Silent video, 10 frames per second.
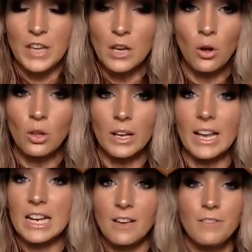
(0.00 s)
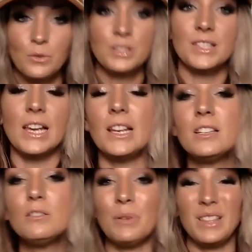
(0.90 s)
feel any of those
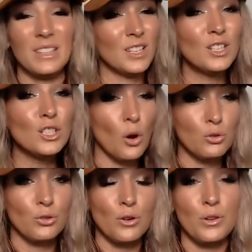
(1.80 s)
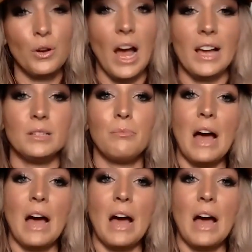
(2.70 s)
things, but this is so true, you guys.